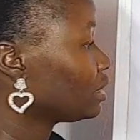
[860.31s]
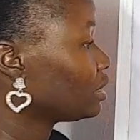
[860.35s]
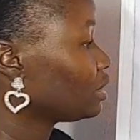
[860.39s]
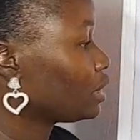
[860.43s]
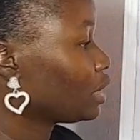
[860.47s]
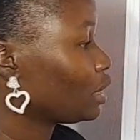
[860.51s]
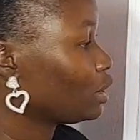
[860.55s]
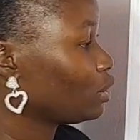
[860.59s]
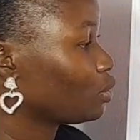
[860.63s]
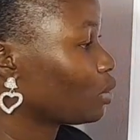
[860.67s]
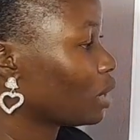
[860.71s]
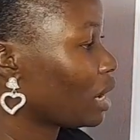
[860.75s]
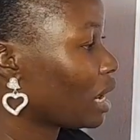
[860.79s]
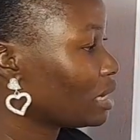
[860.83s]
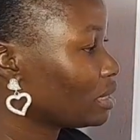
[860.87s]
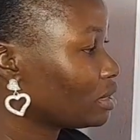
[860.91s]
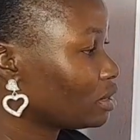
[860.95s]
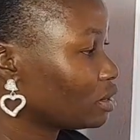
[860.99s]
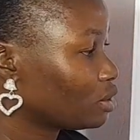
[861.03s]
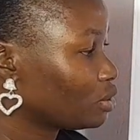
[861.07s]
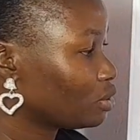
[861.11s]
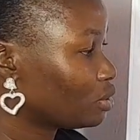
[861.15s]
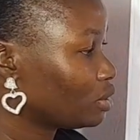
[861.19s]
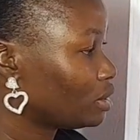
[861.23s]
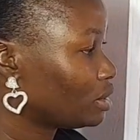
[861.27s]
then you add
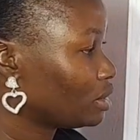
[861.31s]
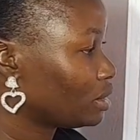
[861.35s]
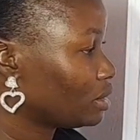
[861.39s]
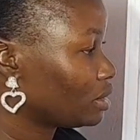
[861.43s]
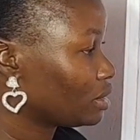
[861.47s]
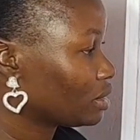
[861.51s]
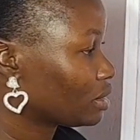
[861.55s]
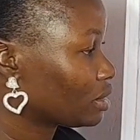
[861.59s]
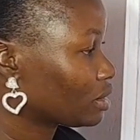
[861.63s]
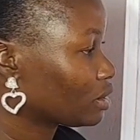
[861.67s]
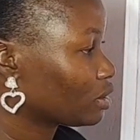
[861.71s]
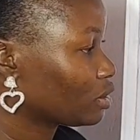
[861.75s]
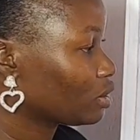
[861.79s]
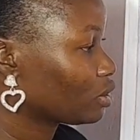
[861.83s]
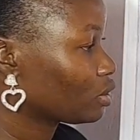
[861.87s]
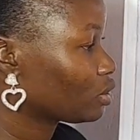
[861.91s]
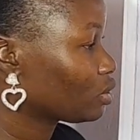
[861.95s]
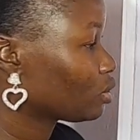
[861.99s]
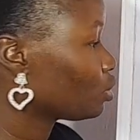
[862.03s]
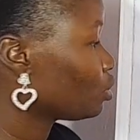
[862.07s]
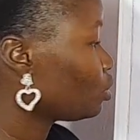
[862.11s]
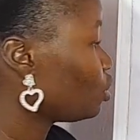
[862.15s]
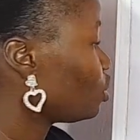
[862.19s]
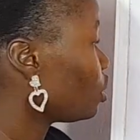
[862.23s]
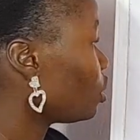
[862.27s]
it to this,
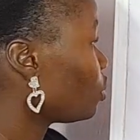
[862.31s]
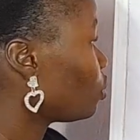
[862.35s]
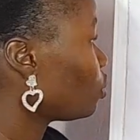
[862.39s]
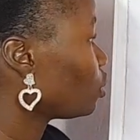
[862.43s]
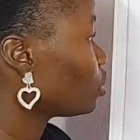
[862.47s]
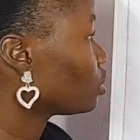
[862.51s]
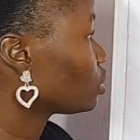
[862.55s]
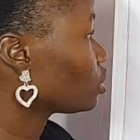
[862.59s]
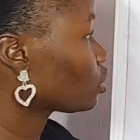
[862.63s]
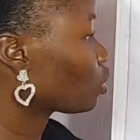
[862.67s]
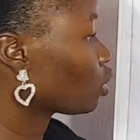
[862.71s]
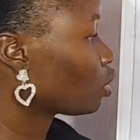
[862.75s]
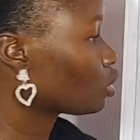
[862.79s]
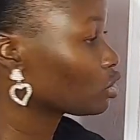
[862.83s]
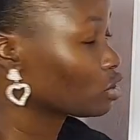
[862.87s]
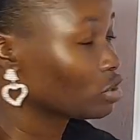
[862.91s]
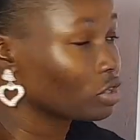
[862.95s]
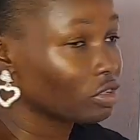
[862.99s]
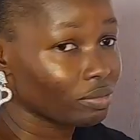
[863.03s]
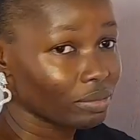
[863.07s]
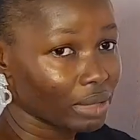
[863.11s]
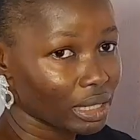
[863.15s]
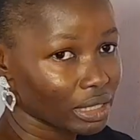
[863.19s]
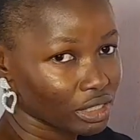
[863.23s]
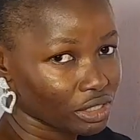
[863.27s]
to your cost
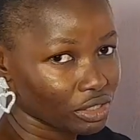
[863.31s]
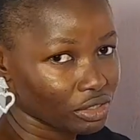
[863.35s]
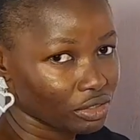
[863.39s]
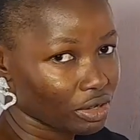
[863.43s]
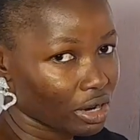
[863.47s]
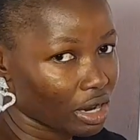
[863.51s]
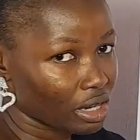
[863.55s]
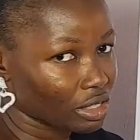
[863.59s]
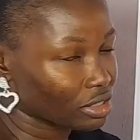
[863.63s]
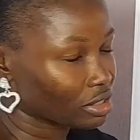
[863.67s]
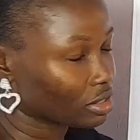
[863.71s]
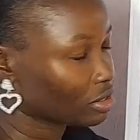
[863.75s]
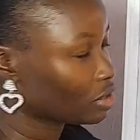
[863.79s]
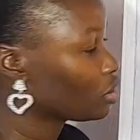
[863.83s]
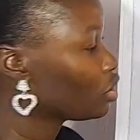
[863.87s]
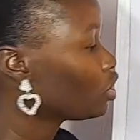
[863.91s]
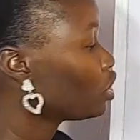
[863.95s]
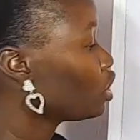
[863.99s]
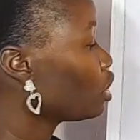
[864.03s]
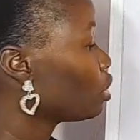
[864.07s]
of materials.